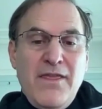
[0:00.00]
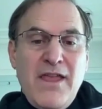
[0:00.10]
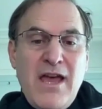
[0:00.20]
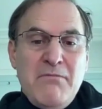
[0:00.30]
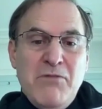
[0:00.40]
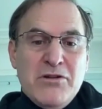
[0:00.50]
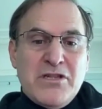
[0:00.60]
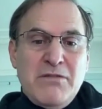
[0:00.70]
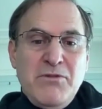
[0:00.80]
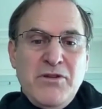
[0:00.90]
that most
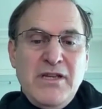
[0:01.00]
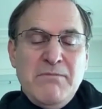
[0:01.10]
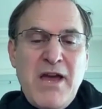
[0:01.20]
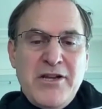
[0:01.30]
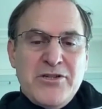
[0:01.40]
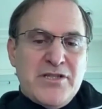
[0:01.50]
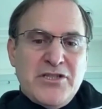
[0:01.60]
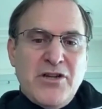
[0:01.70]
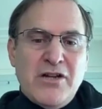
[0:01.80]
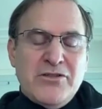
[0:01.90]
community managers I
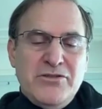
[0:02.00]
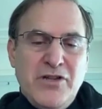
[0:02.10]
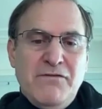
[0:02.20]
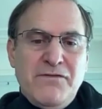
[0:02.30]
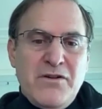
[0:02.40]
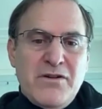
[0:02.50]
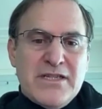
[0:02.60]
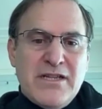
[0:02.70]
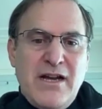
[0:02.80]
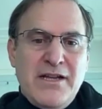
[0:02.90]
talk to don't
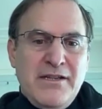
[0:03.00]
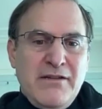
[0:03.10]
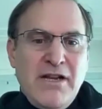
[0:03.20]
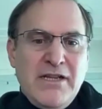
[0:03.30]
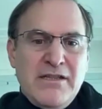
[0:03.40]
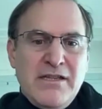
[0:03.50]
focus on, right?